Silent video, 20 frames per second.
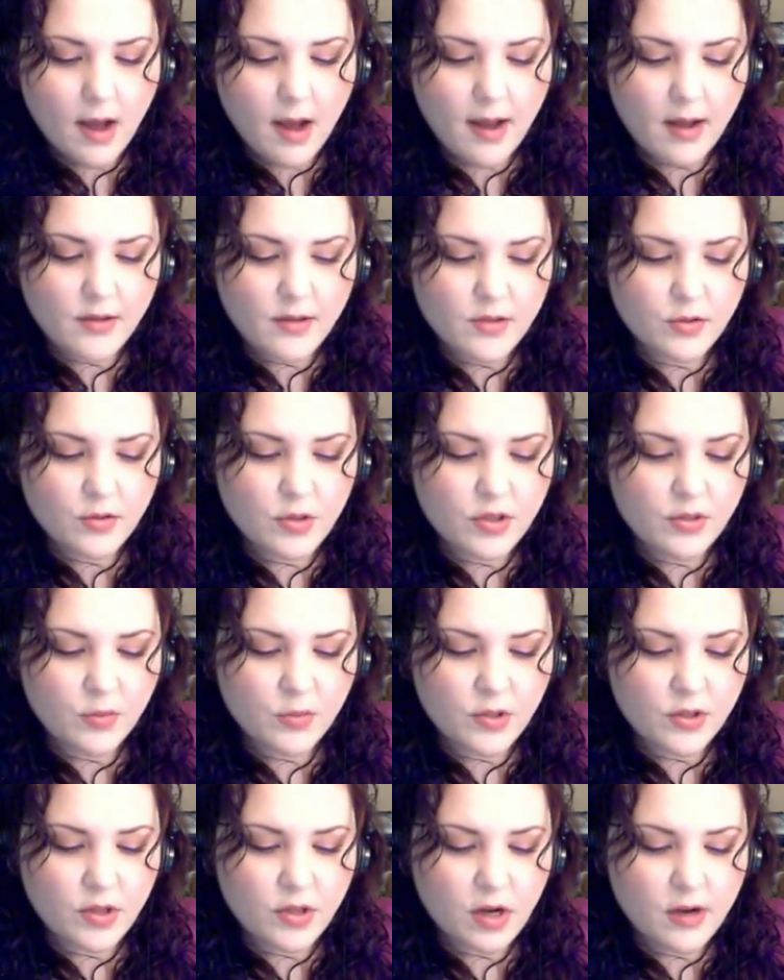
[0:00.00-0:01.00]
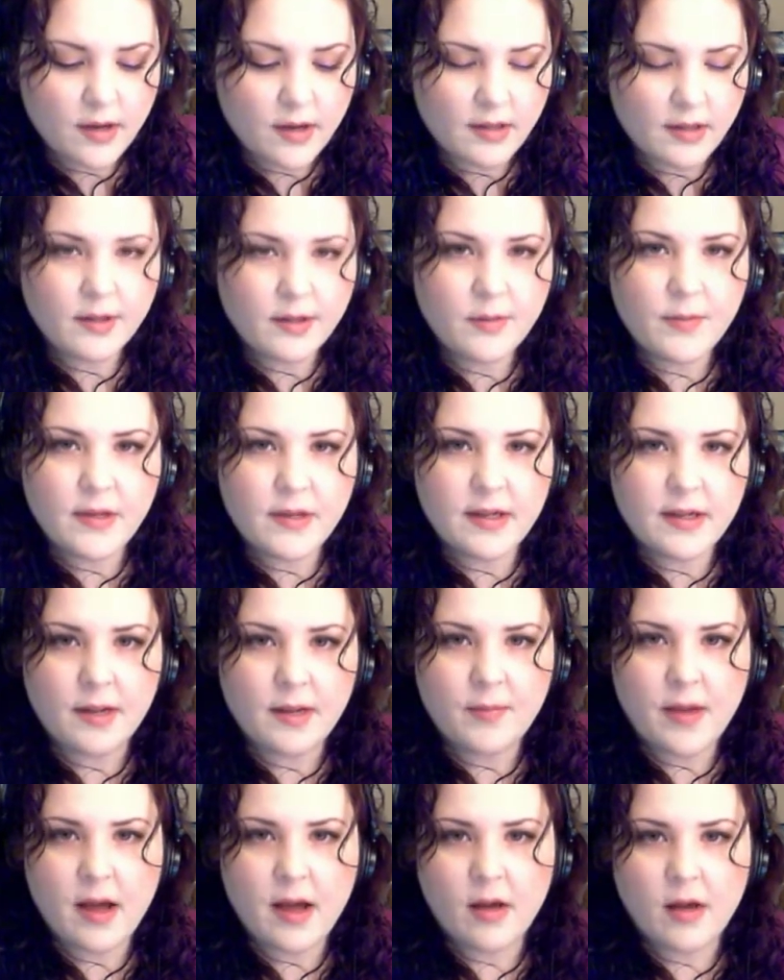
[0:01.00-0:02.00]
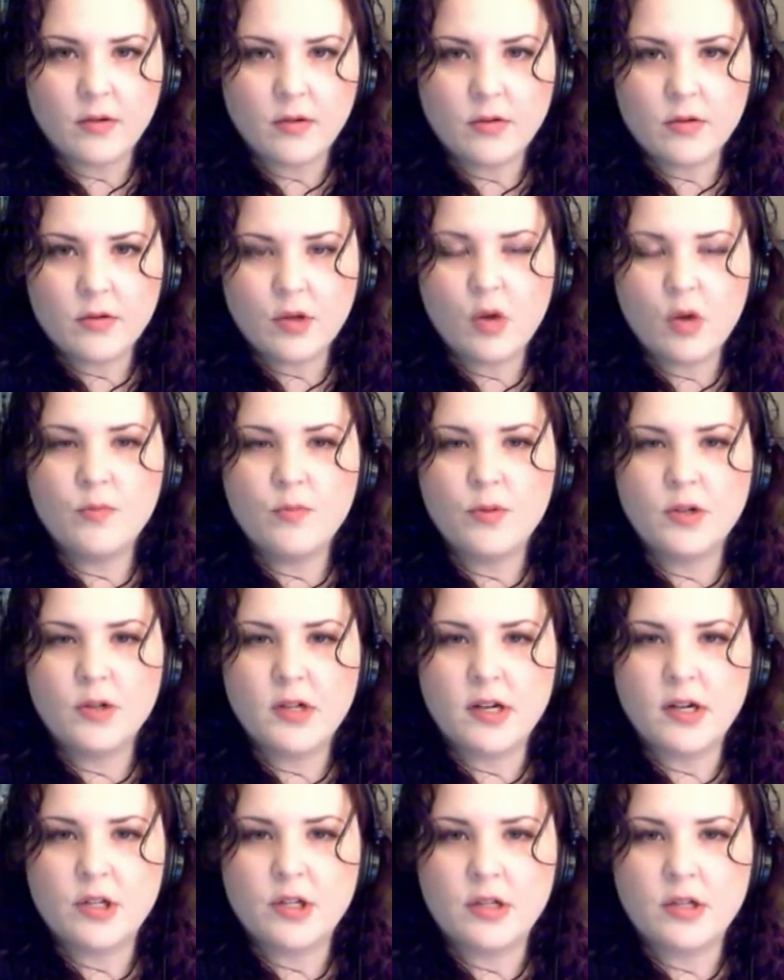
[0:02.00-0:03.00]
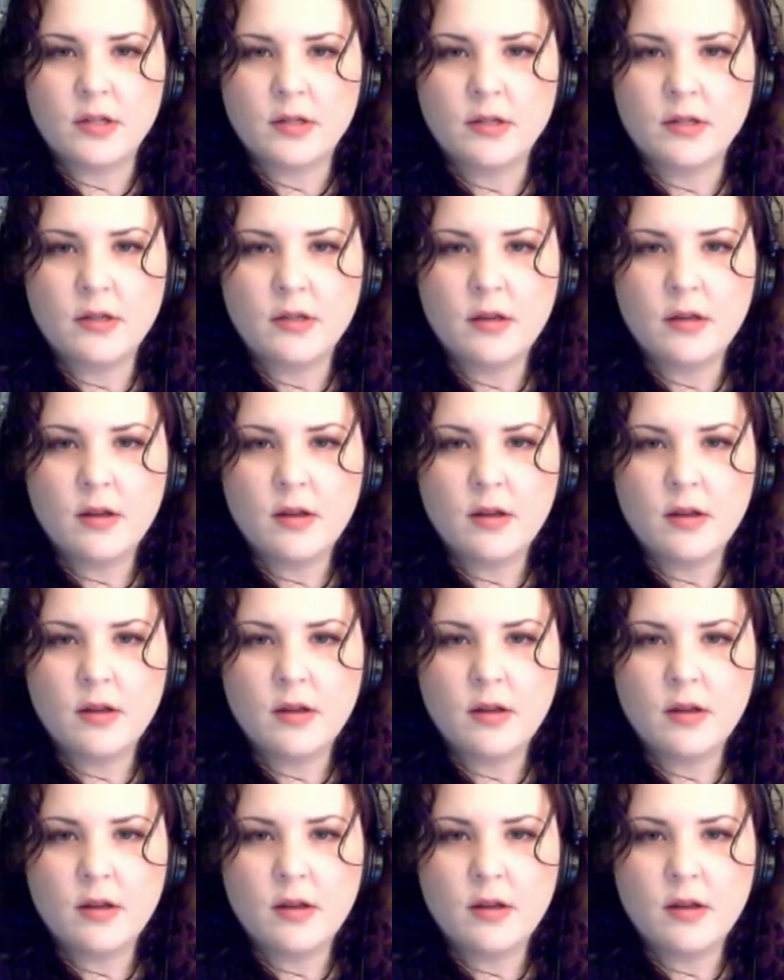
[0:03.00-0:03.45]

also just want to talk a little bit about tone production.